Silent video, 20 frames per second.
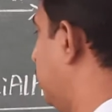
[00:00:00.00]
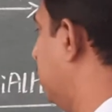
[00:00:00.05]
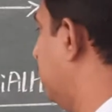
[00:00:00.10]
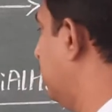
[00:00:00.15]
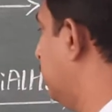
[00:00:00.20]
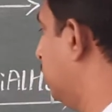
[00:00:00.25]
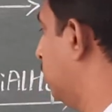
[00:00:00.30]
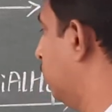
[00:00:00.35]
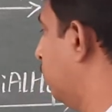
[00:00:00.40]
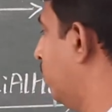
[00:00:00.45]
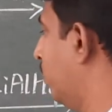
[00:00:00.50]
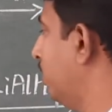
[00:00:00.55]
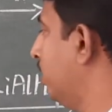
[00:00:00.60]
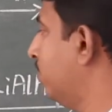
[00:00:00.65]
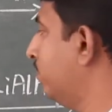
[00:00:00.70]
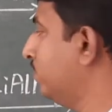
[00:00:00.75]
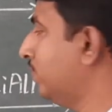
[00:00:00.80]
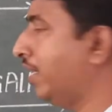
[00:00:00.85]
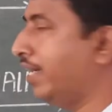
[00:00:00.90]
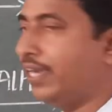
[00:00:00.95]
need one
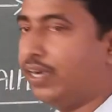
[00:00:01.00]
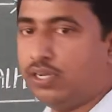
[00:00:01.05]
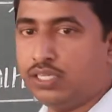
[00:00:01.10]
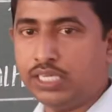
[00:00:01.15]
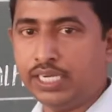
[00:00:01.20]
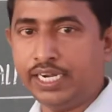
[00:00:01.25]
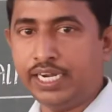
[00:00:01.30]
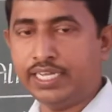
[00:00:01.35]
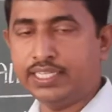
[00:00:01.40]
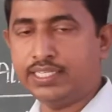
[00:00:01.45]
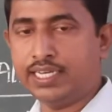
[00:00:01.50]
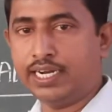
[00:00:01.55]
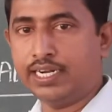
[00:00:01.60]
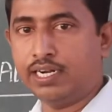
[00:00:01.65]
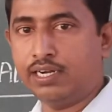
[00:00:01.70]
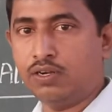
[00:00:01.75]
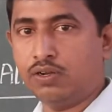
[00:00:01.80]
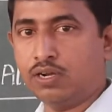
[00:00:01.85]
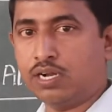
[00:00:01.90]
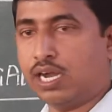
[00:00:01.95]
of the hydrogen, it is
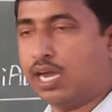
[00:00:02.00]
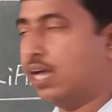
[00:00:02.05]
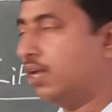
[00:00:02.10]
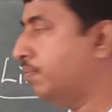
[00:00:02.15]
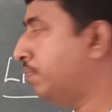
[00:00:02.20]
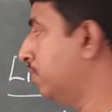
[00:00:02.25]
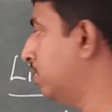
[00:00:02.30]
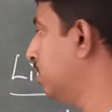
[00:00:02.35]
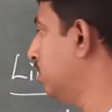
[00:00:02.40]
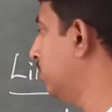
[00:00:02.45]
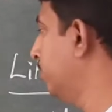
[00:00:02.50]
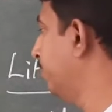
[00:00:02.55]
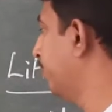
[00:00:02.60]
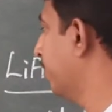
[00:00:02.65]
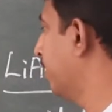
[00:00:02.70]
added to carbon,